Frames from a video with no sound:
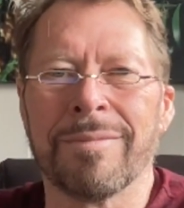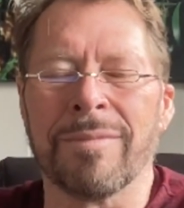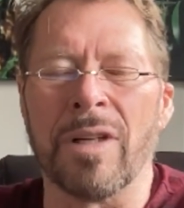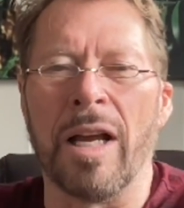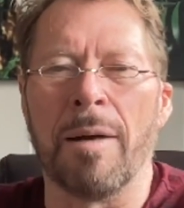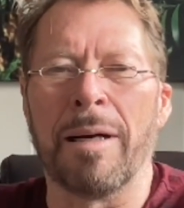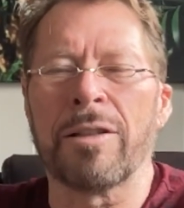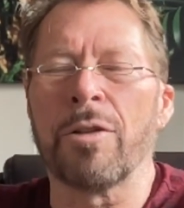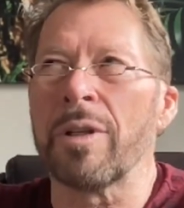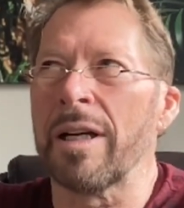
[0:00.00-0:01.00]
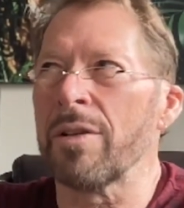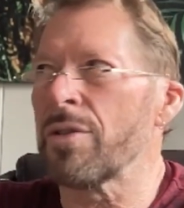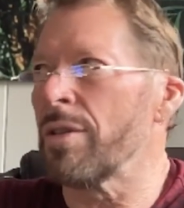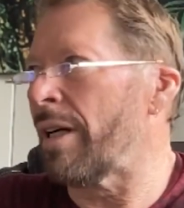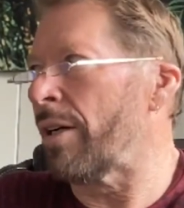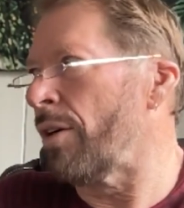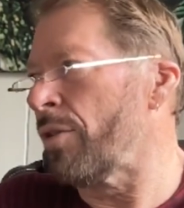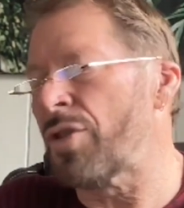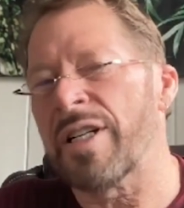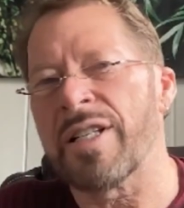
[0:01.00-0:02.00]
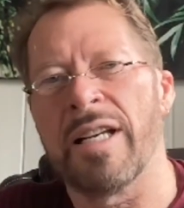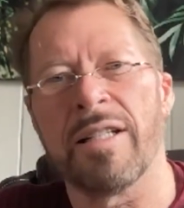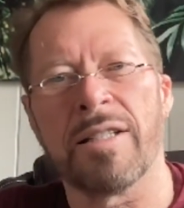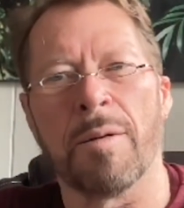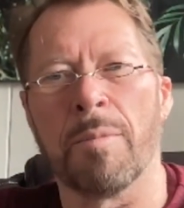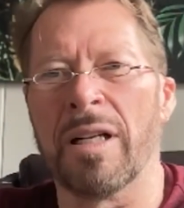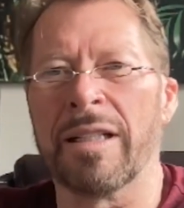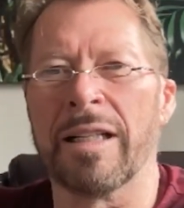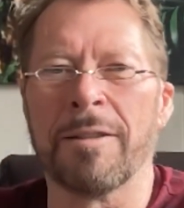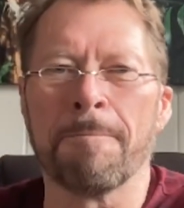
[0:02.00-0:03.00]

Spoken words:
Yeah, about 2008, something like that.